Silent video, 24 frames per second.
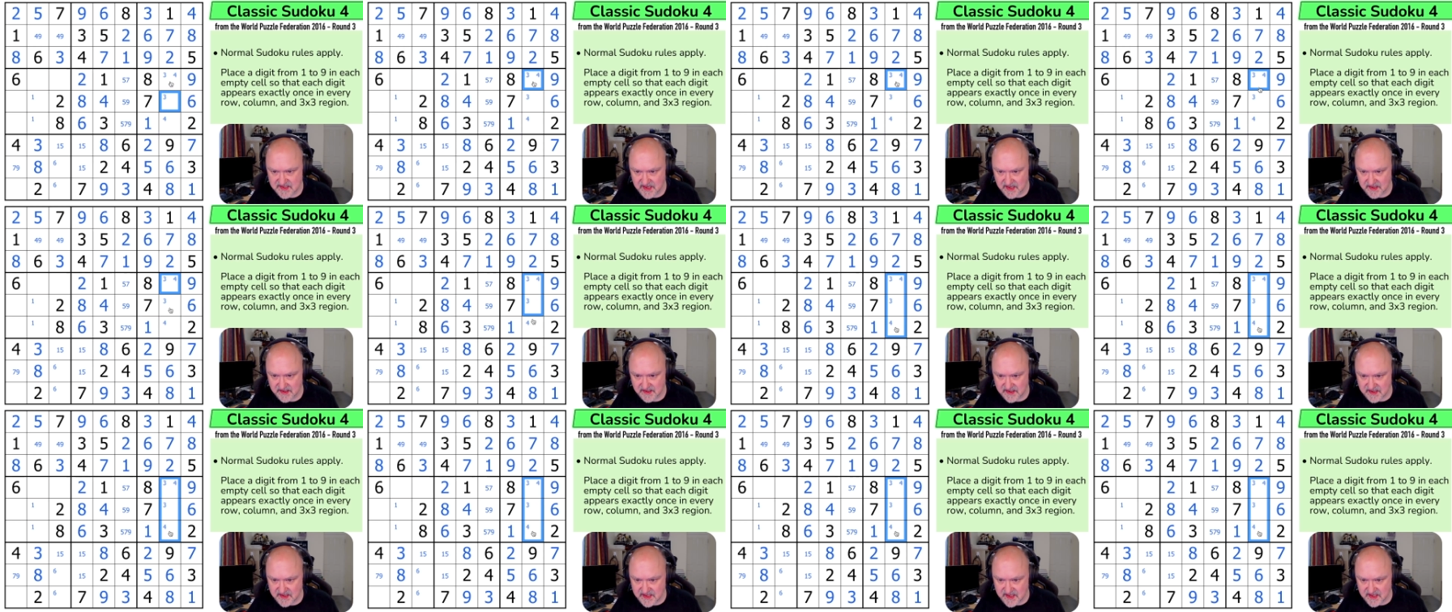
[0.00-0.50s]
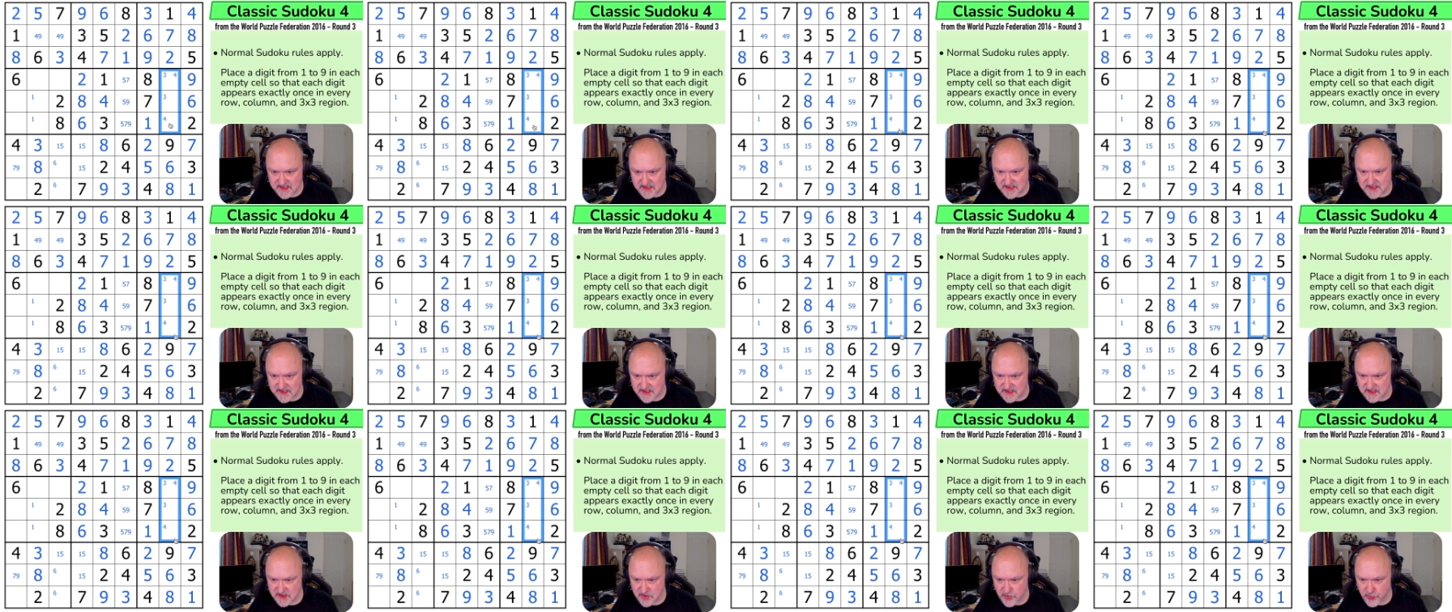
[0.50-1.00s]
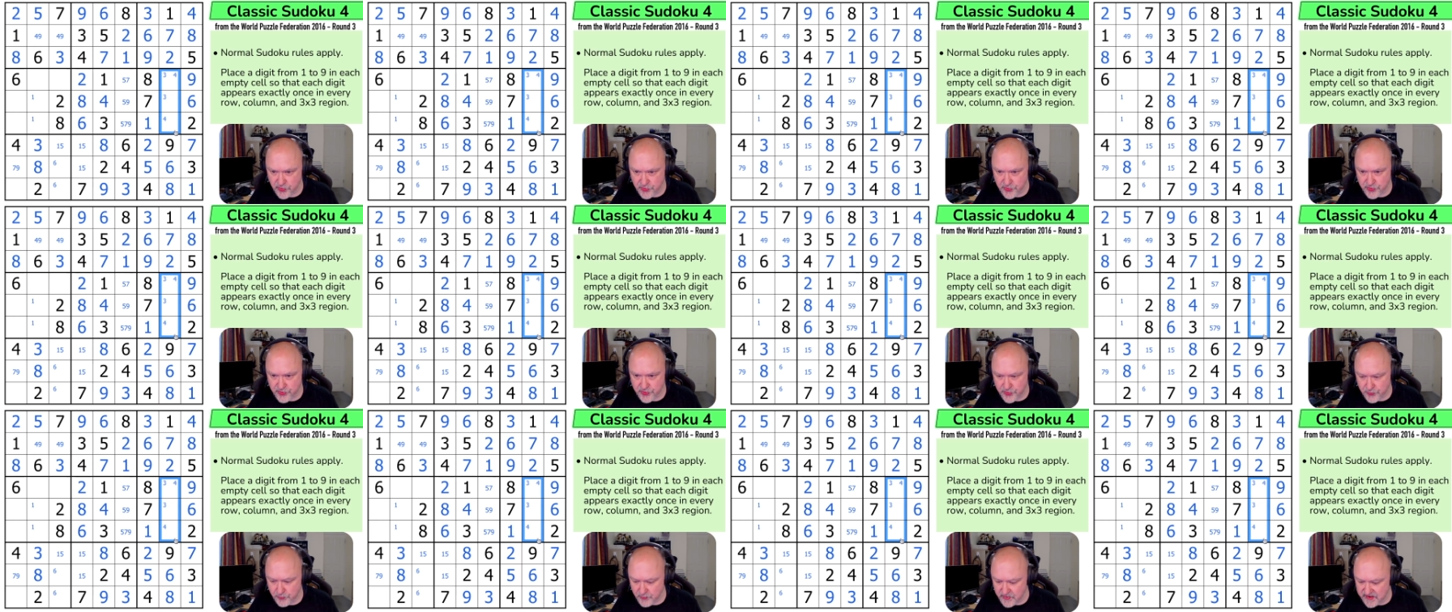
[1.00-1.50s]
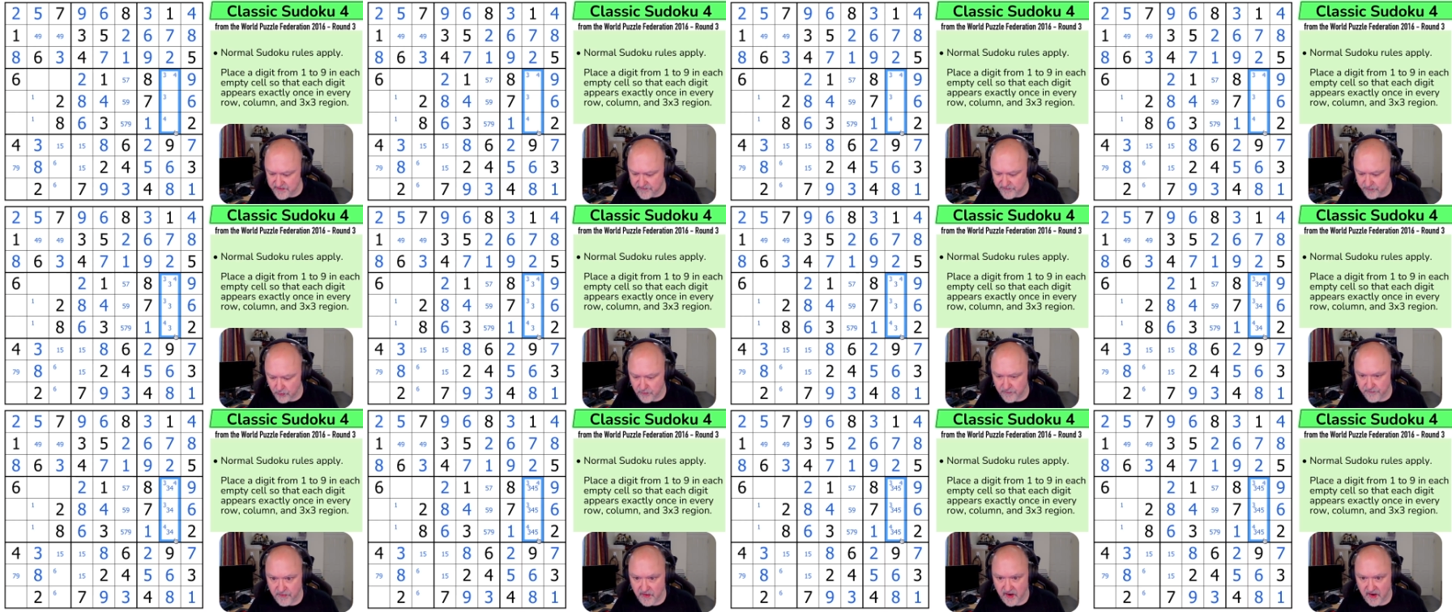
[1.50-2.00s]
and this is 3,
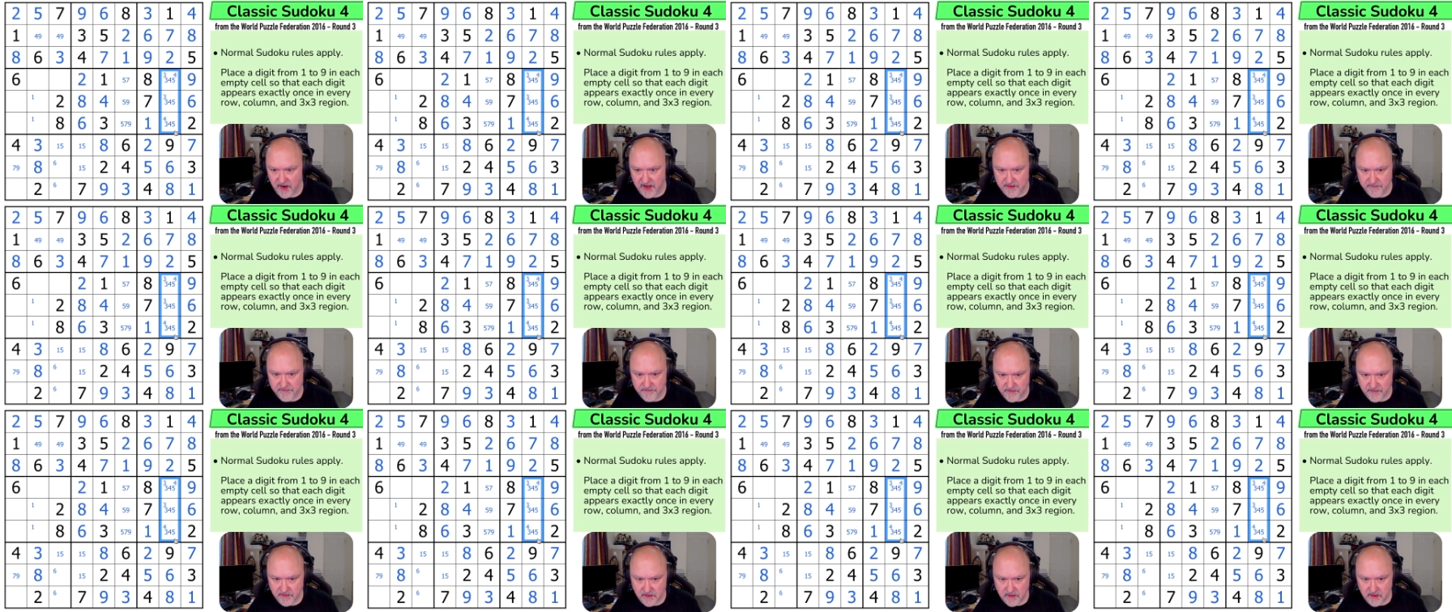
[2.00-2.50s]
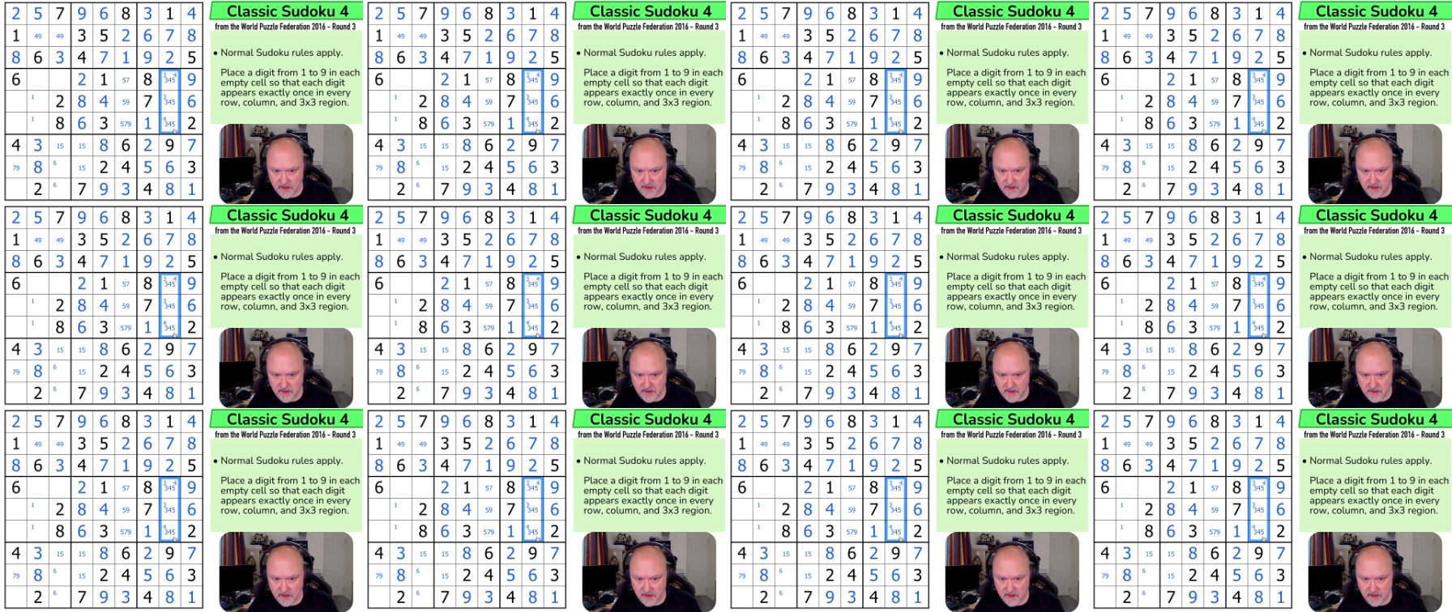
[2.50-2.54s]
4, 5.